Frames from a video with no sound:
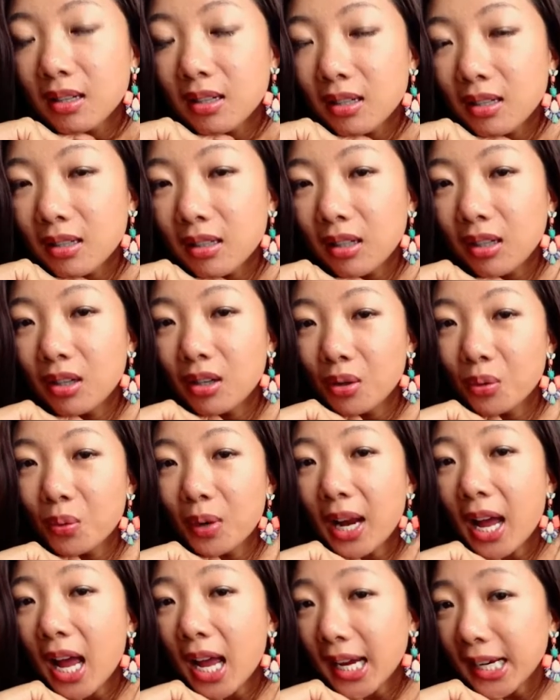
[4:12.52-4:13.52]
You know what
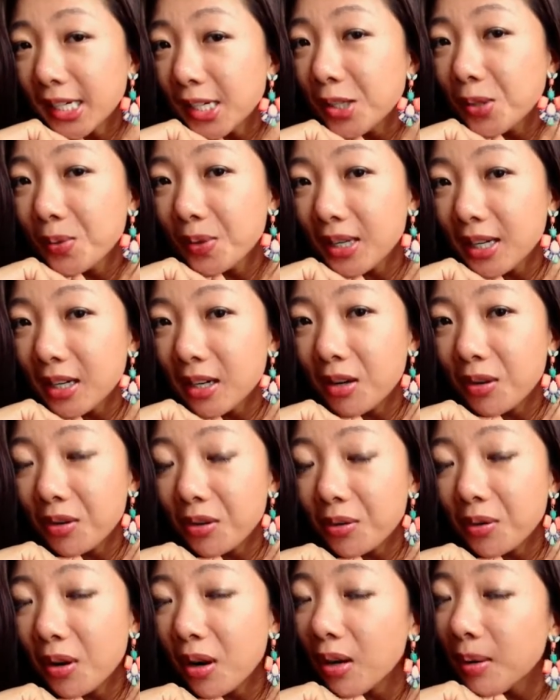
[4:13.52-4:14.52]
I do when I go
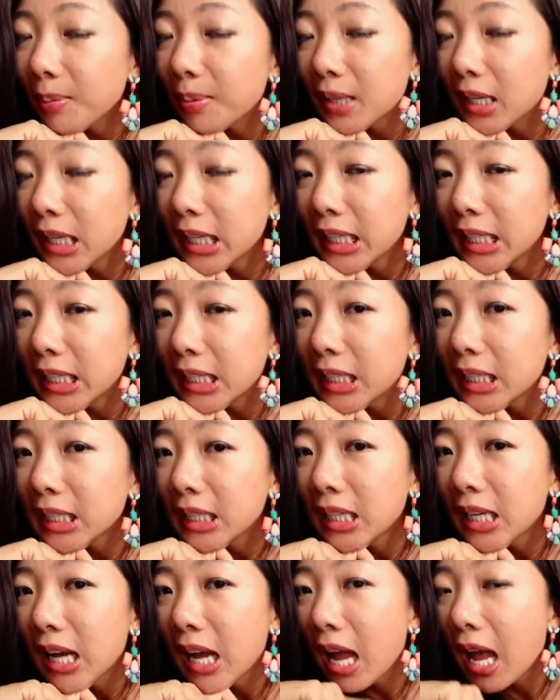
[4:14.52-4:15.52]
through heartbreak?
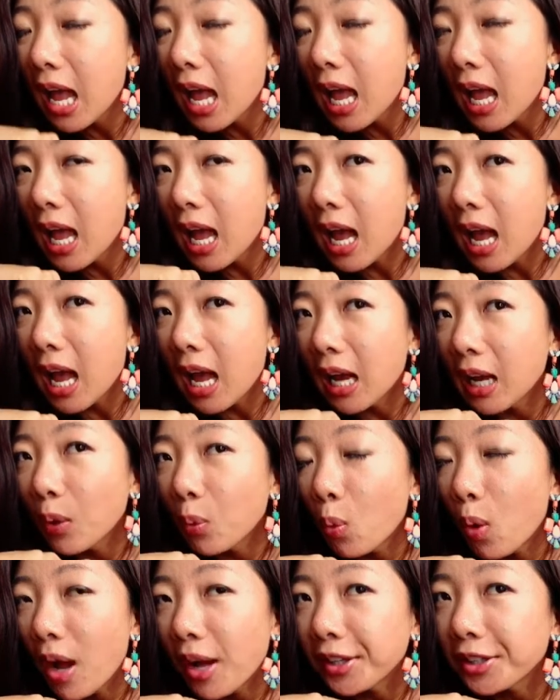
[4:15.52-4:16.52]
I
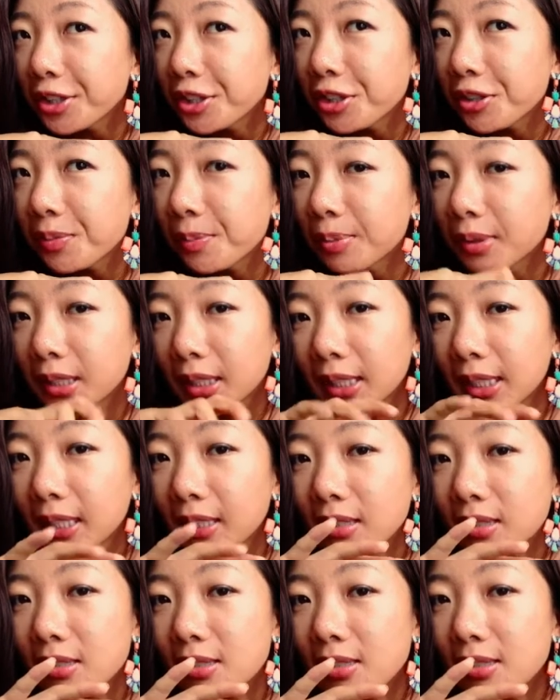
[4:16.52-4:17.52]
watch
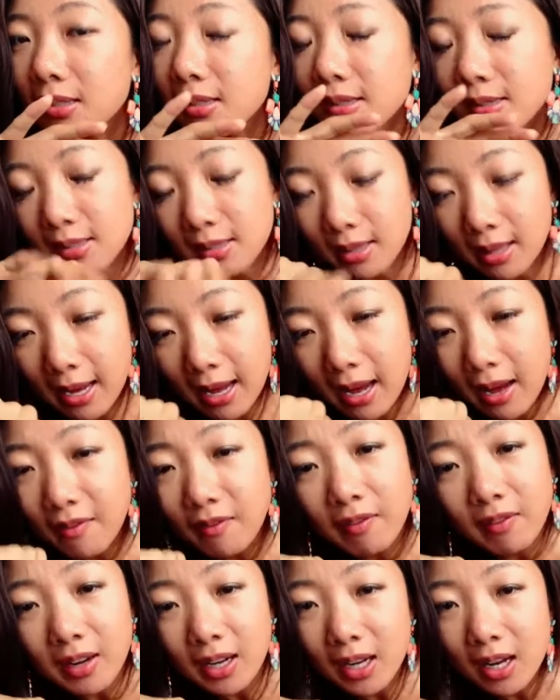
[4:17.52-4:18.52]
Britney's Slave
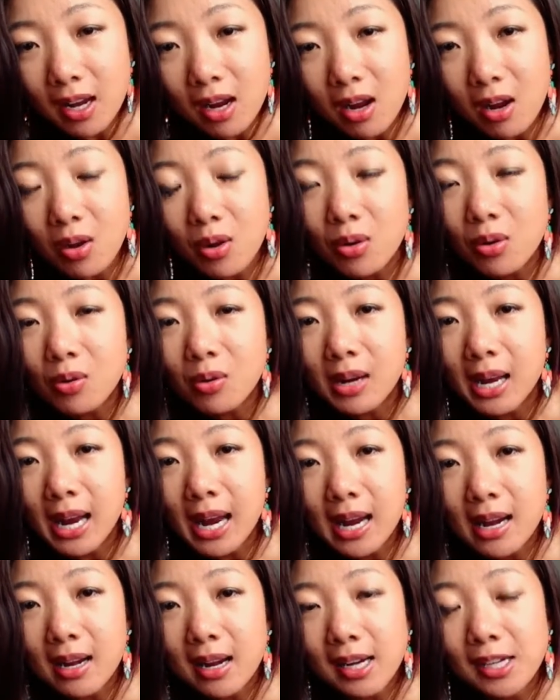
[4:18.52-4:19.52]
video
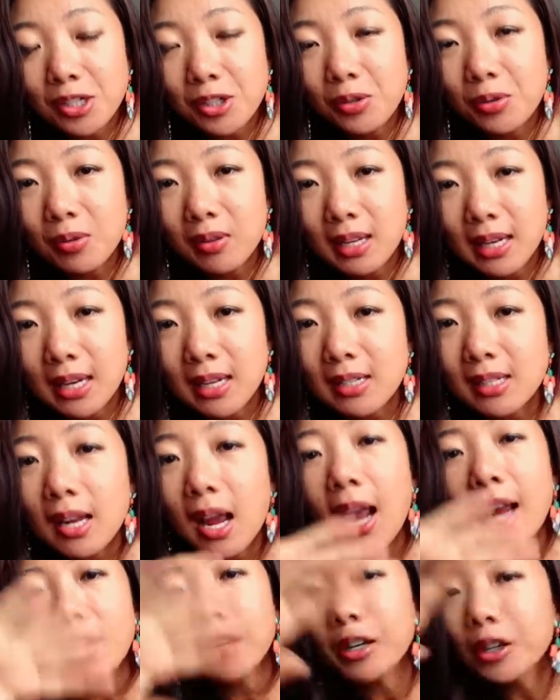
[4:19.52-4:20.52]
and I do the
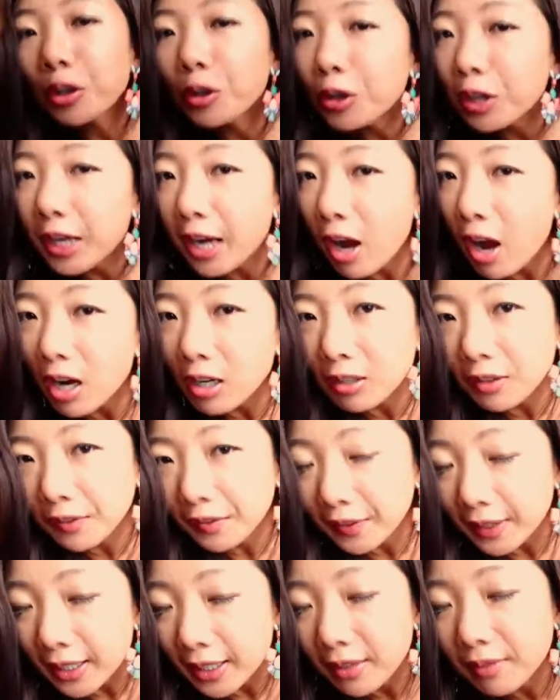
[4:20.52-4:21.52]
entire
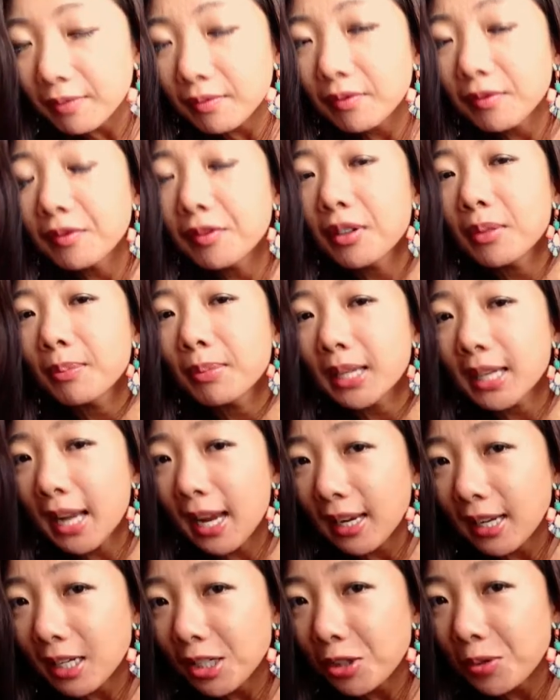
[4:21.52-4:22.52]
choreography from
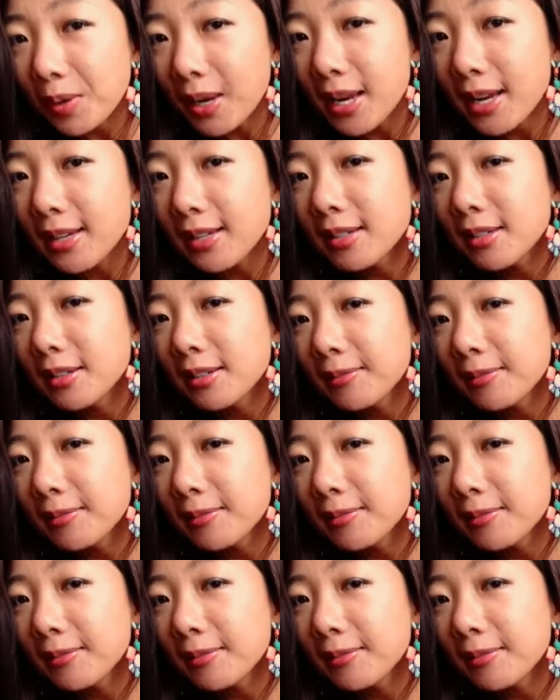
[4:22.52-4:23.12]
beginning to end.